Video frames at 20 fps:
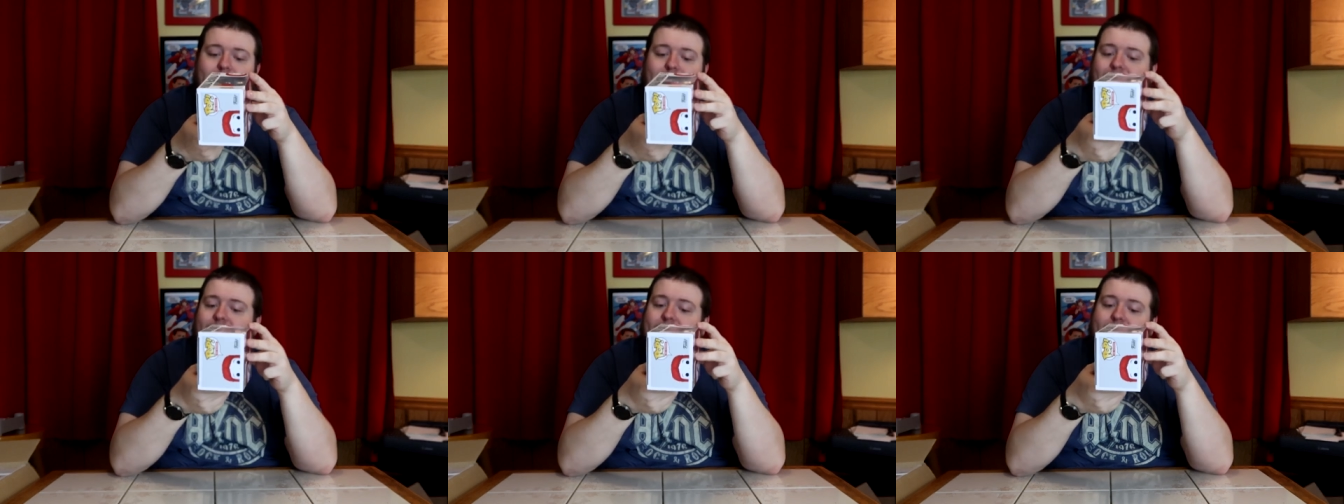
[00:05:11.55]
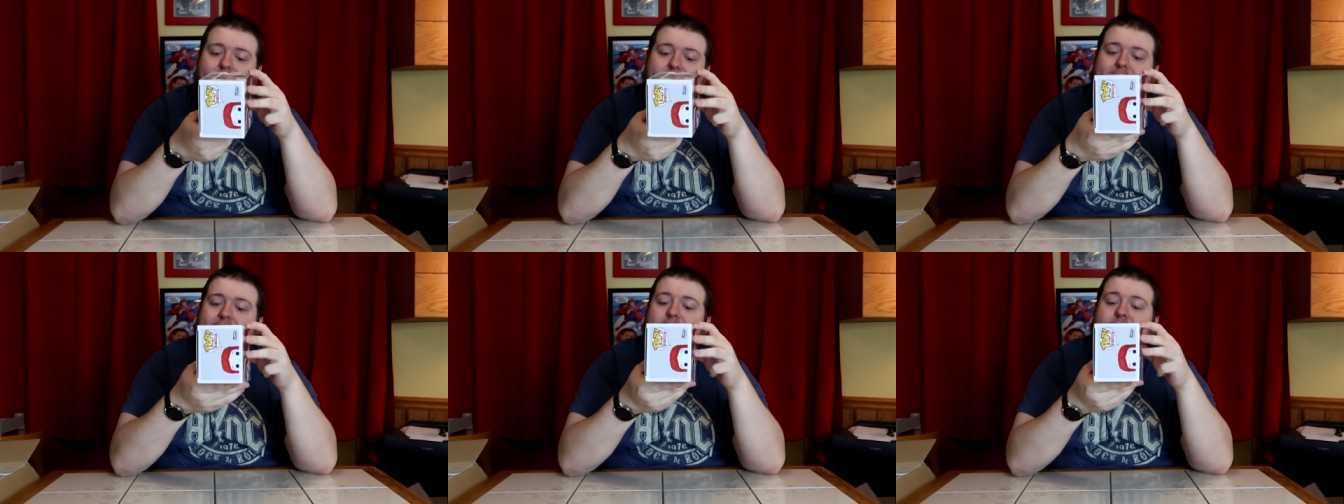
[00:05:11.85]

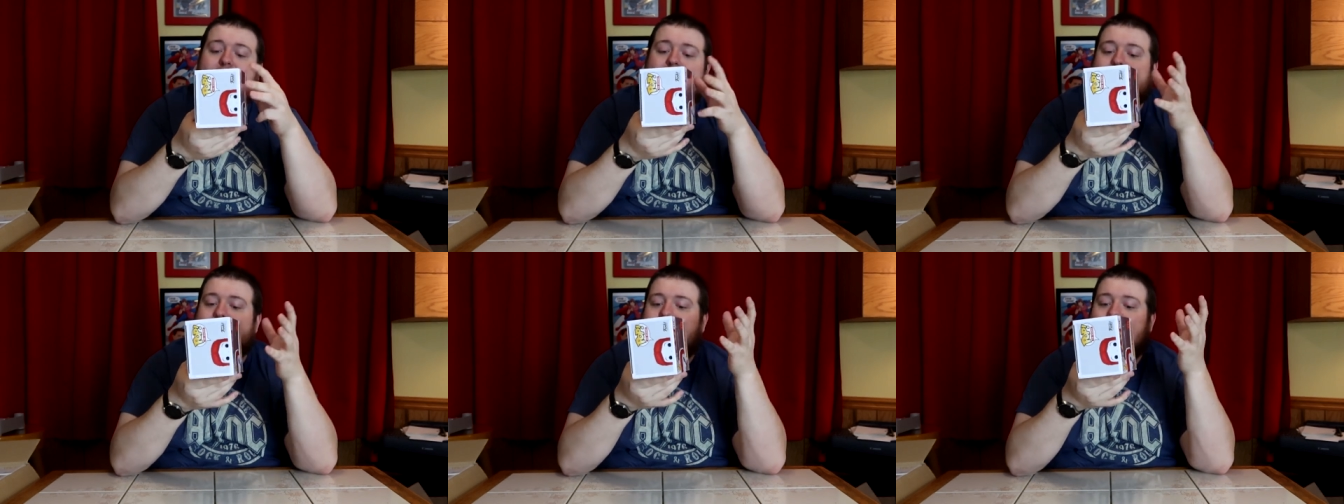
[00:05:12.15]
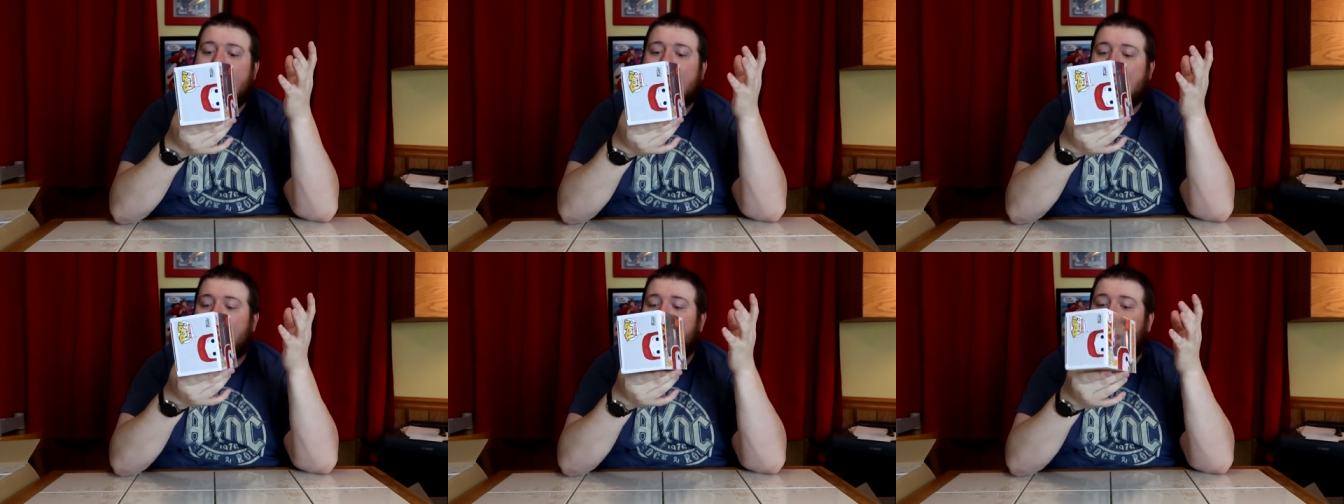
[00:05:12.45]
Which, given its
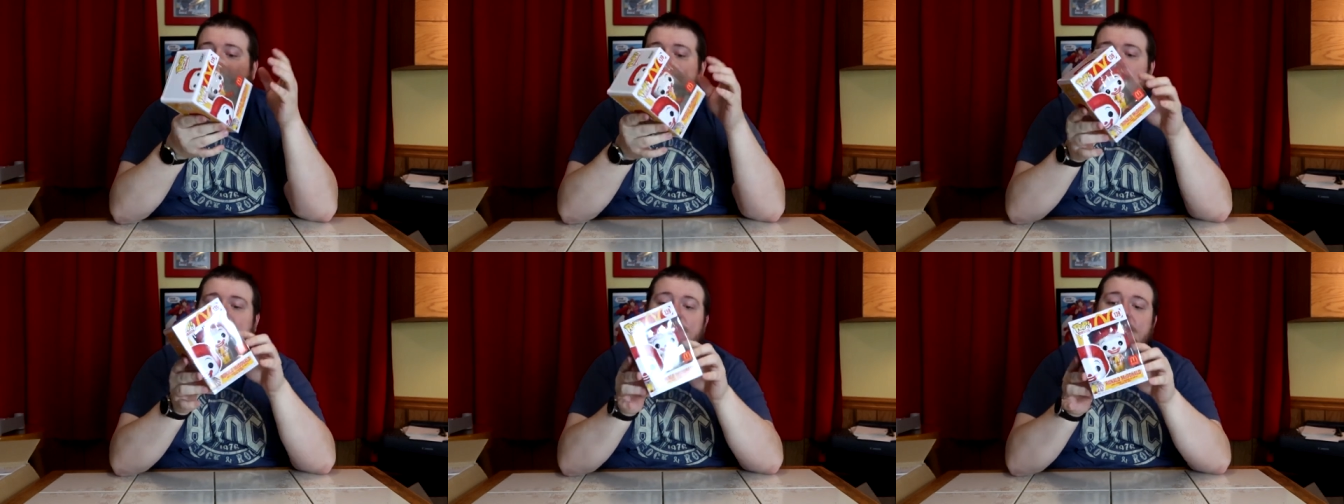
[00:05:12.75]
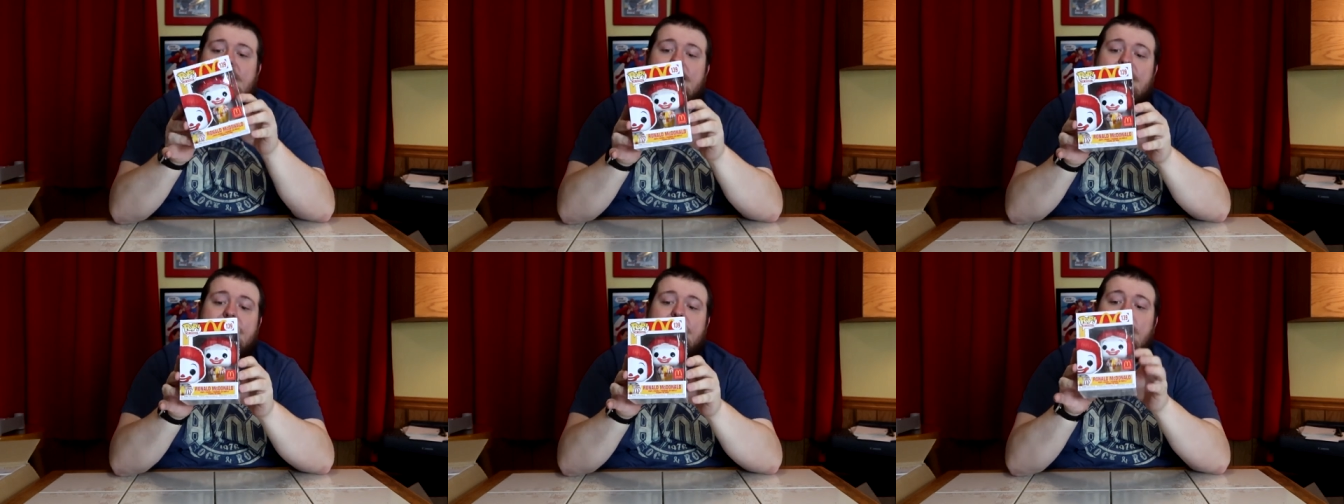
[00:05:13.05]
age, I'm not
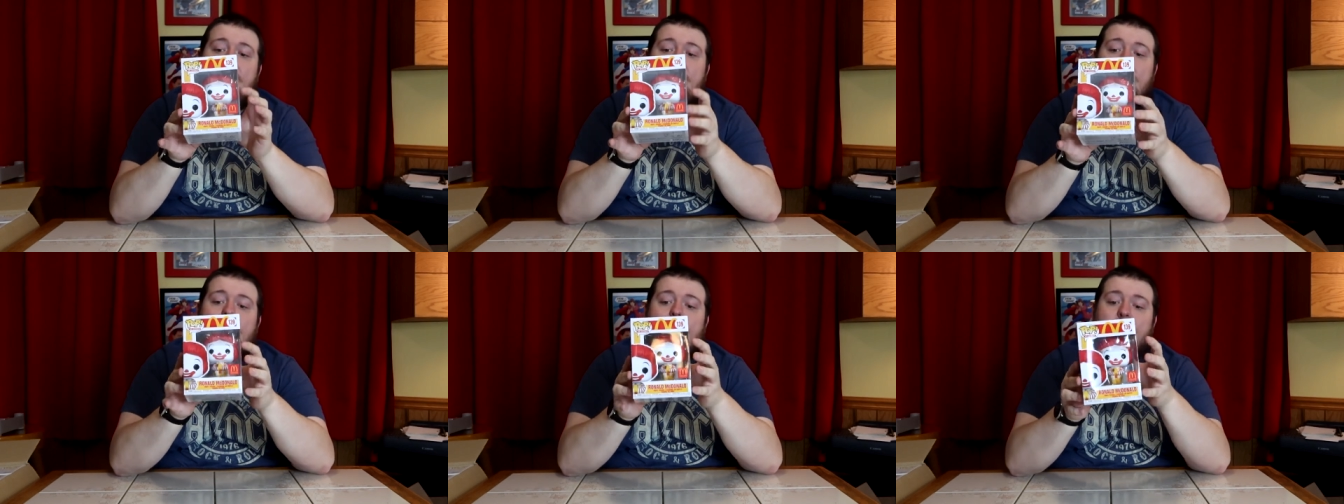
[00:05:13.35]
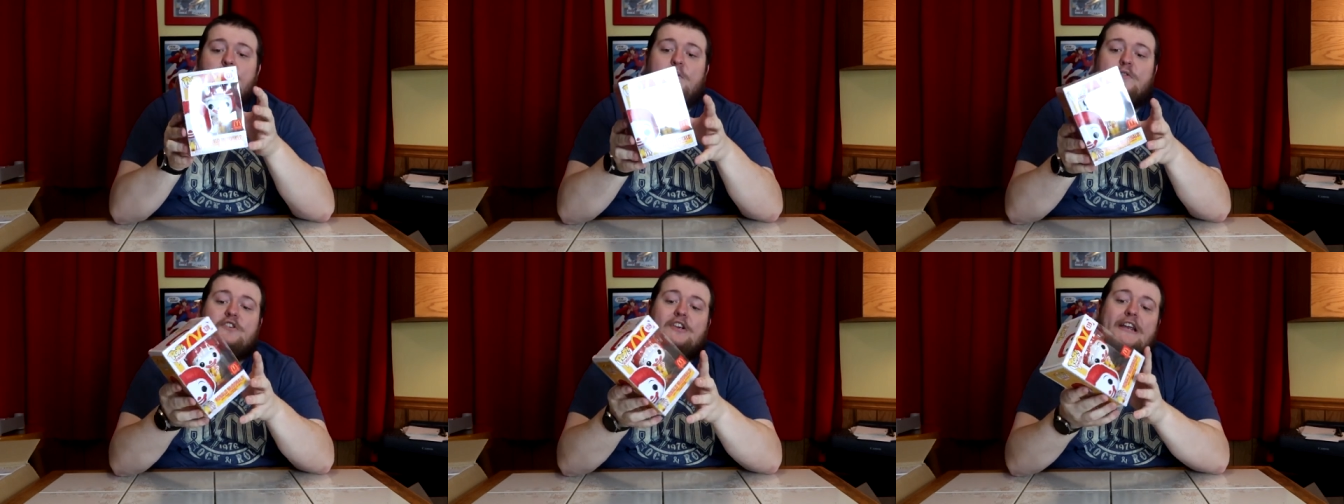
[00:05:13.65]
surprised.
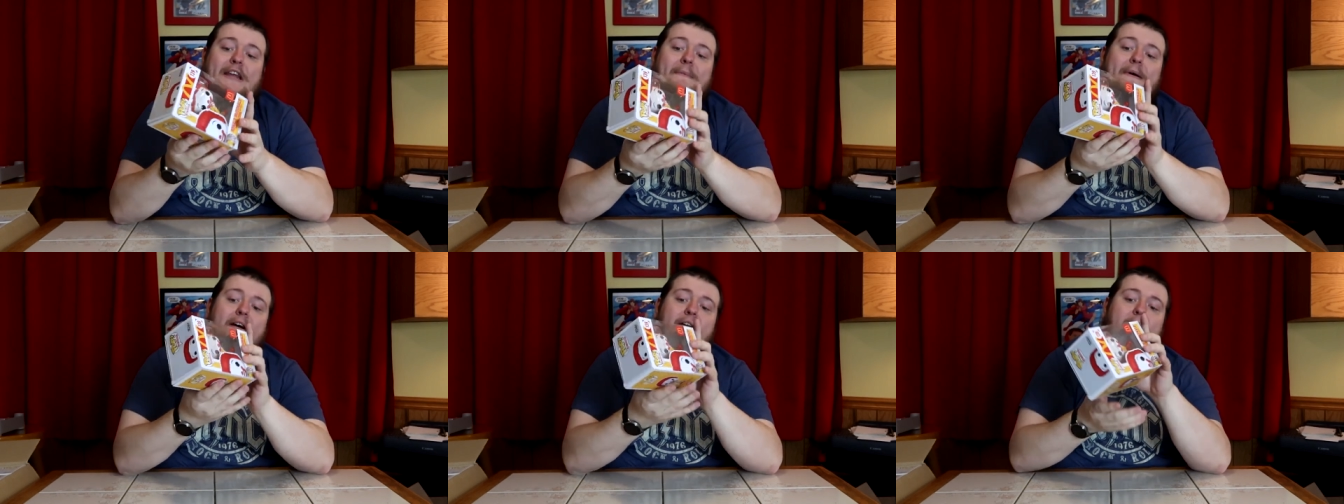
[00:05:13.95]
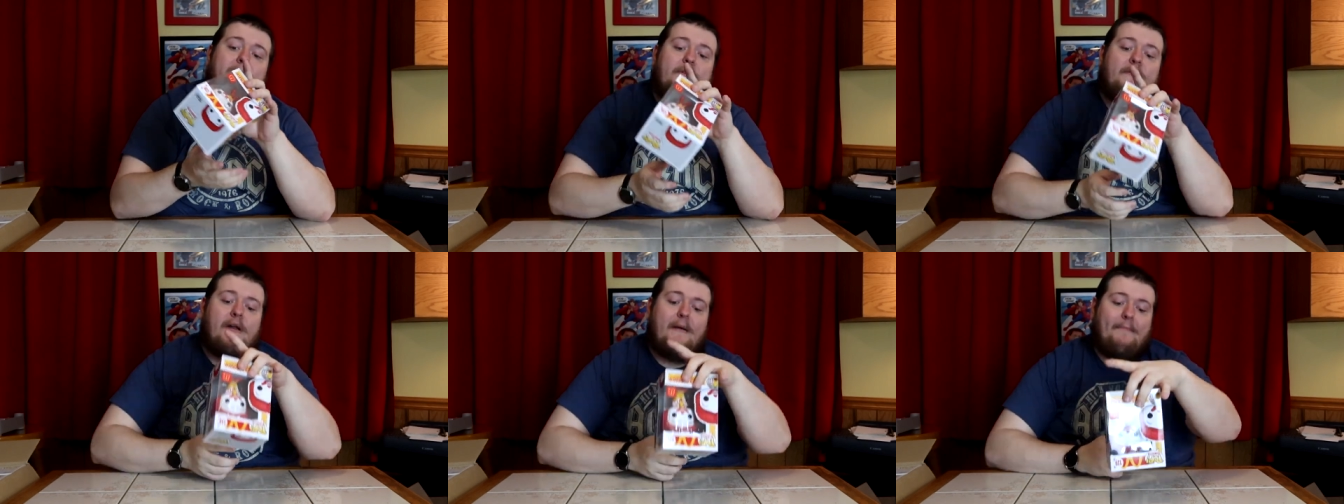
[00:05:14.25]
But we'll check them out
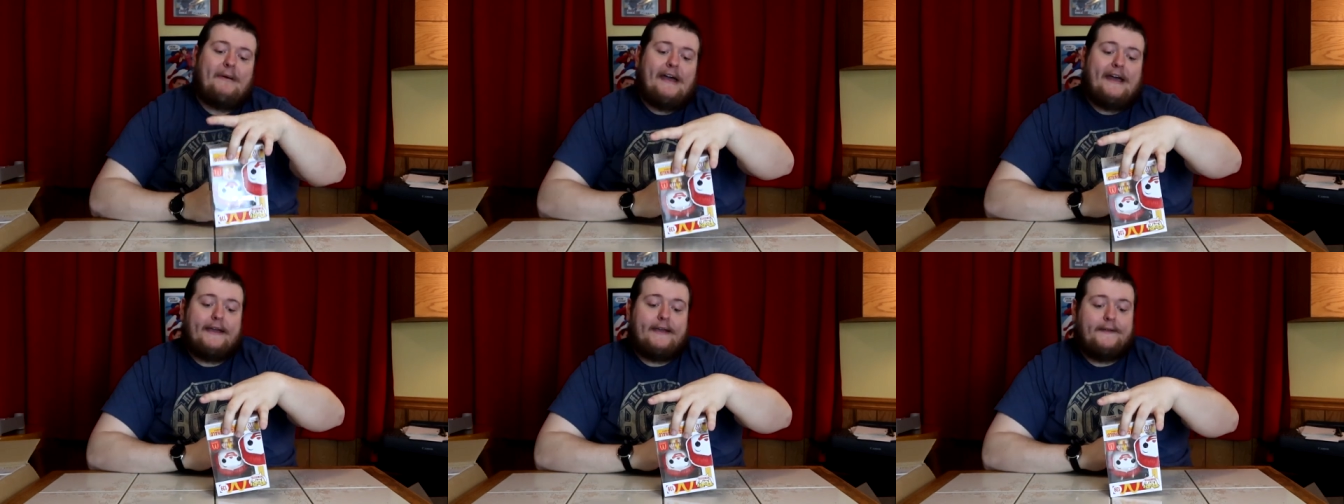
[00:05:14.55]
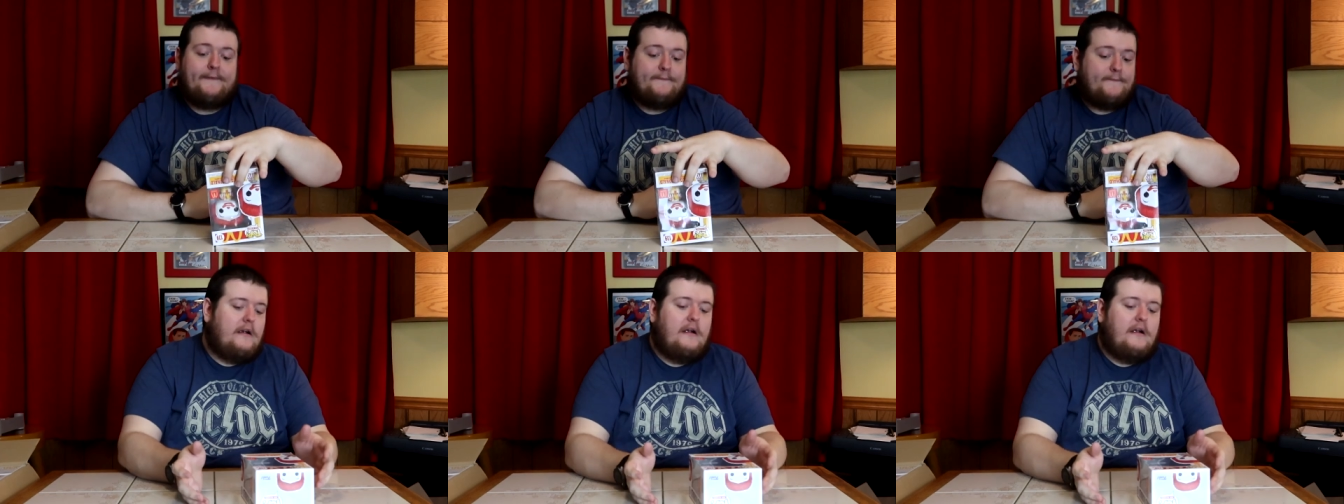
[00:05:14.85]
and be right back.